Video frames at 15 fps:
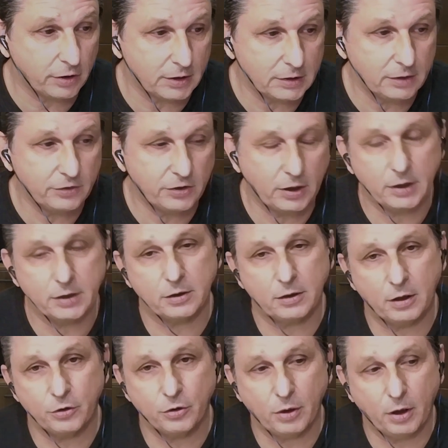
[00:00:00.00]
their insight
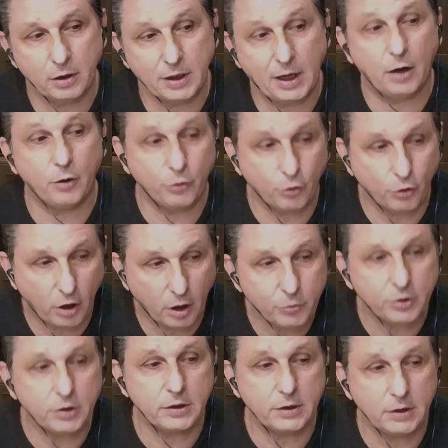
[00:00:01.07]
on how the
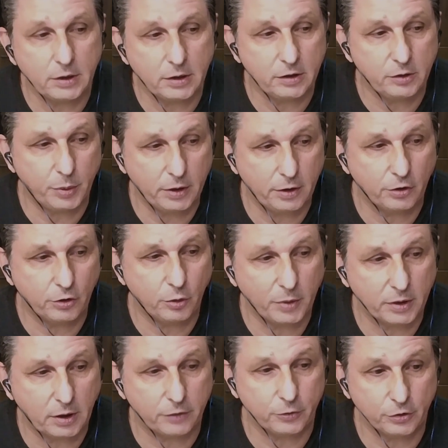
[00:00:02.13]
community is building the
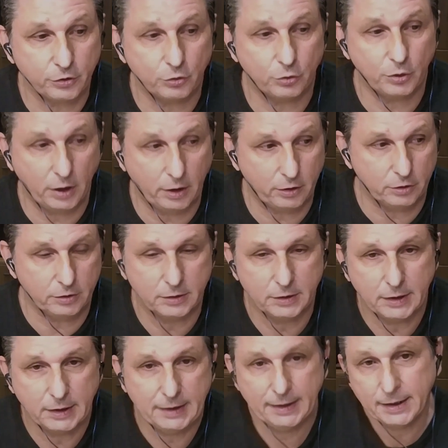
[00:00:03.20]
metaverse together.
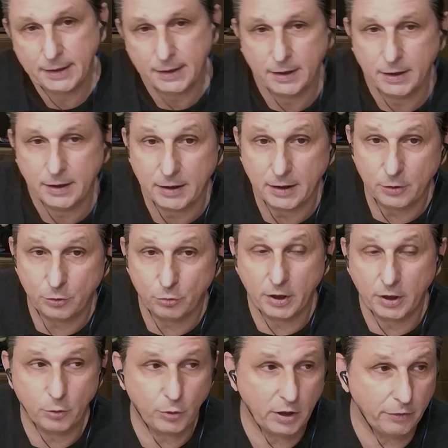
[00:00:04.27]
And
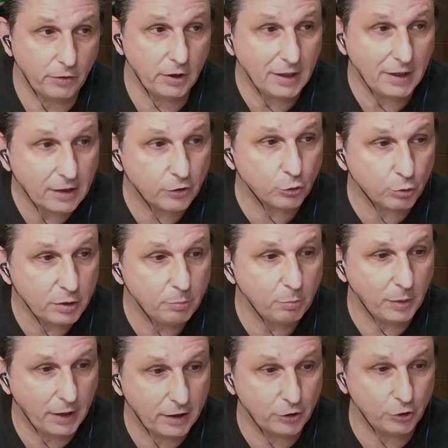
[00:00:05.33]
today we have the extreme
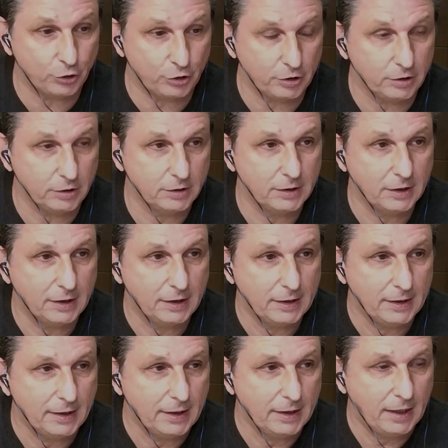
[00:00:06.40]
pleasure
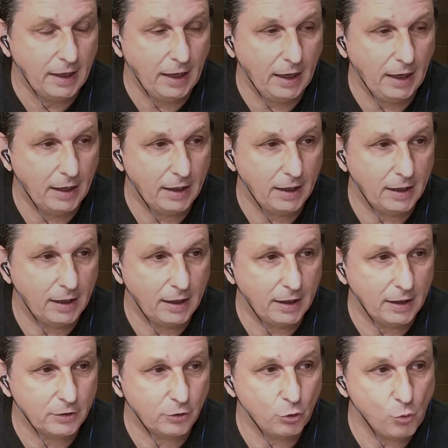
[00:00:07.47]

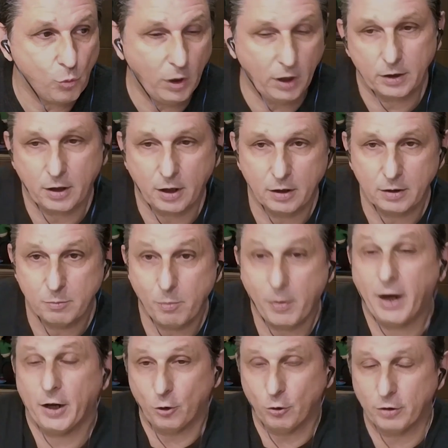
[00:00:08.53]
to welcome
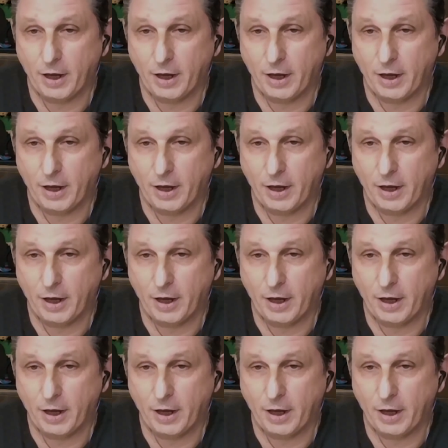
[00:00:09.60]
Michael